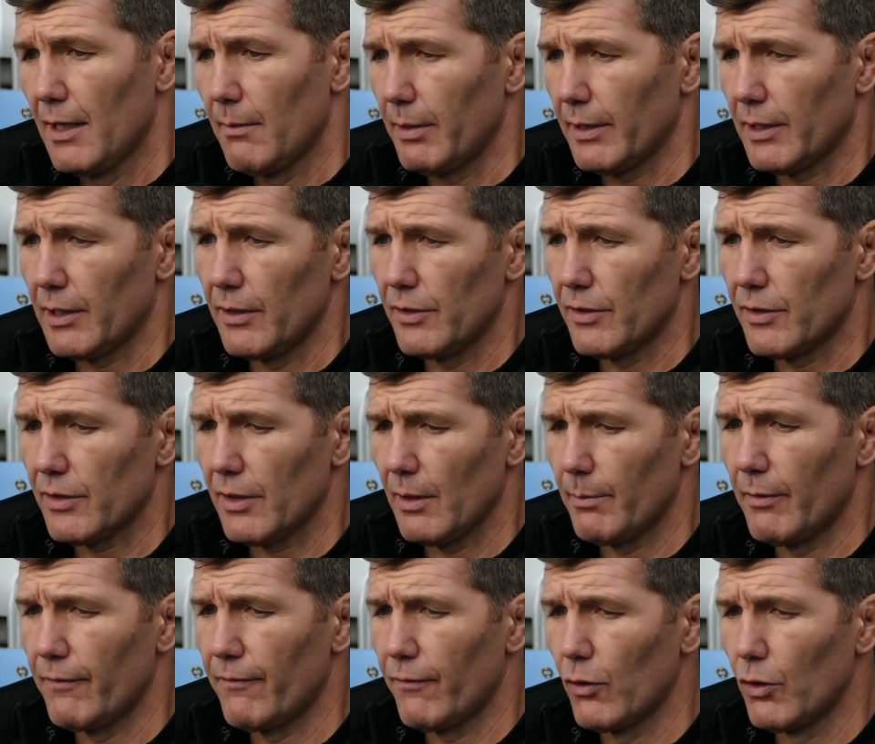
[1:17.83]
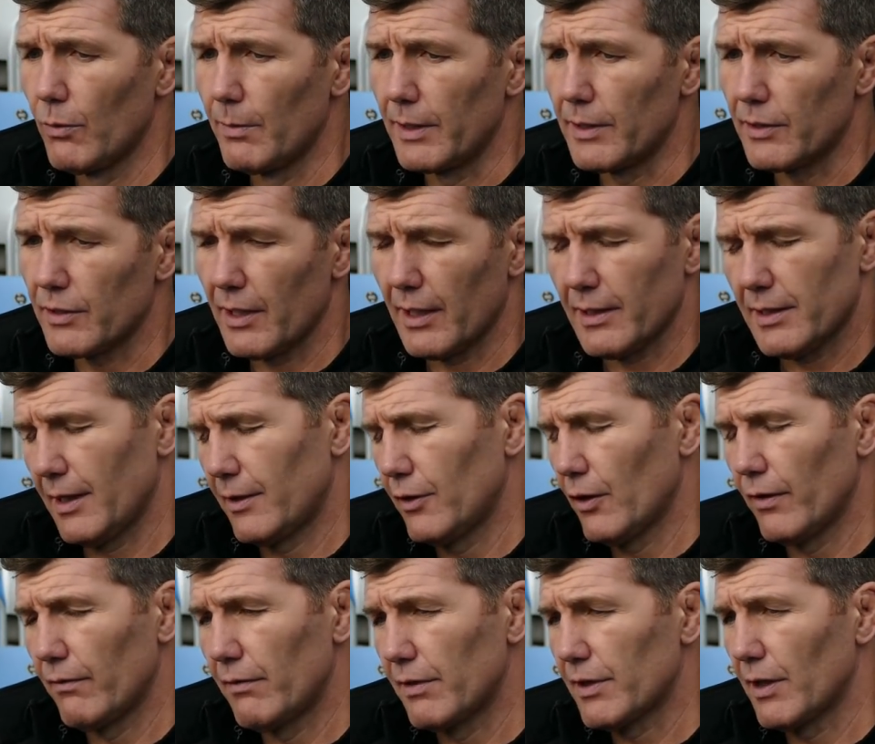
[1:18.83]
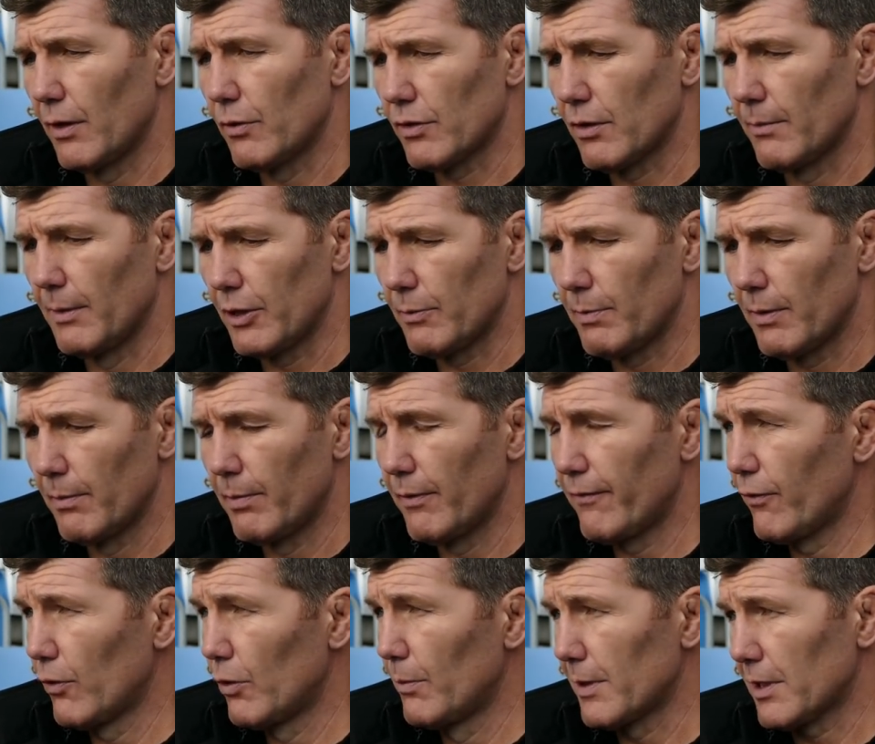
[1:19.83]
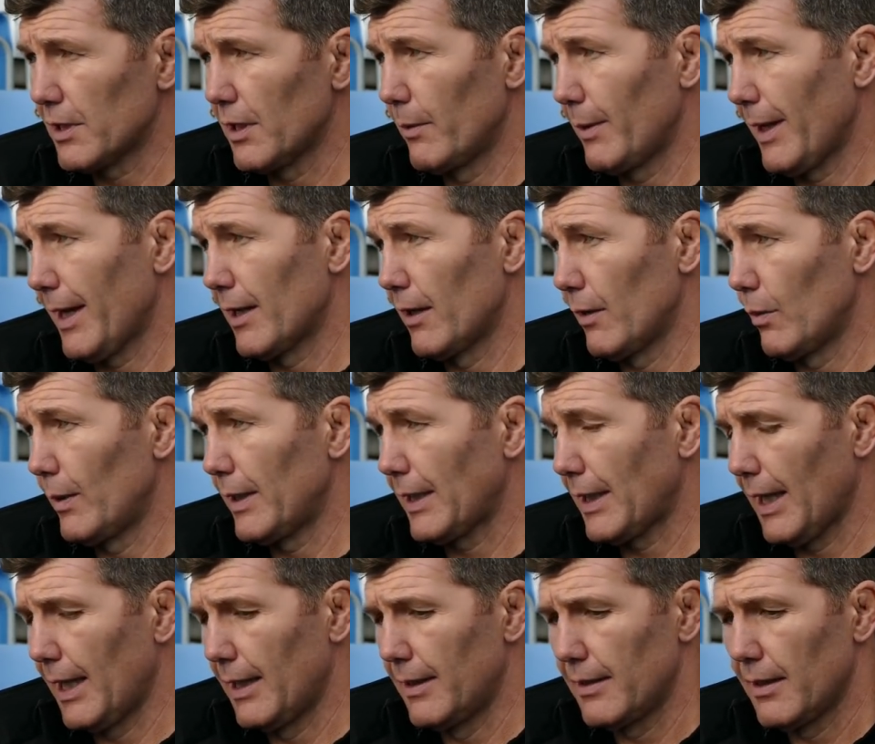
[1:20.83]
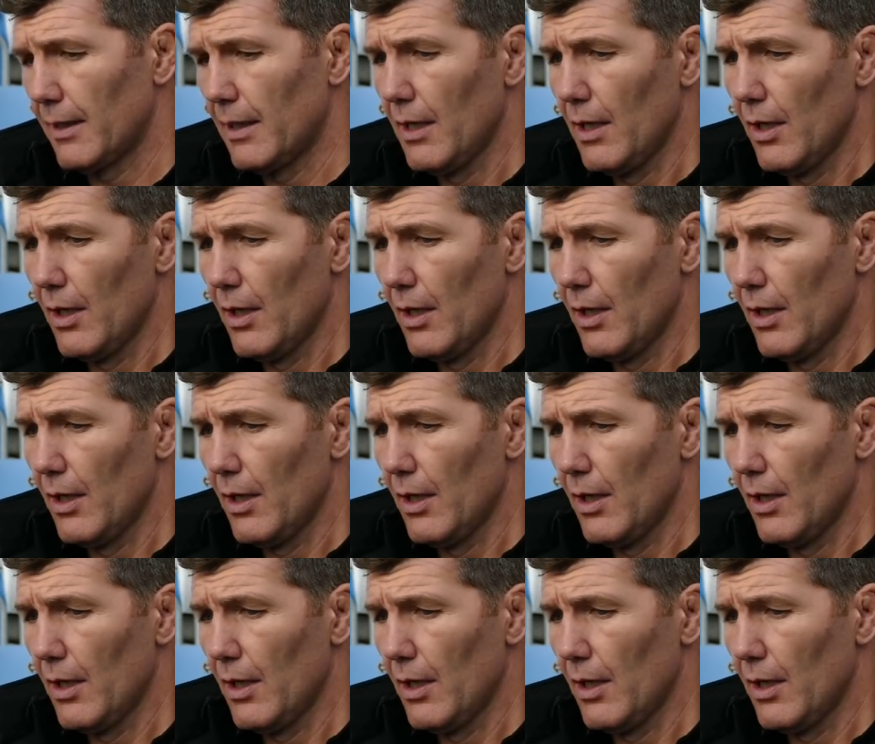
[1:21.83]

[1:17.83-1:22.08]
Because a performance, and I say not the results so much, but a performance like we had at the weekend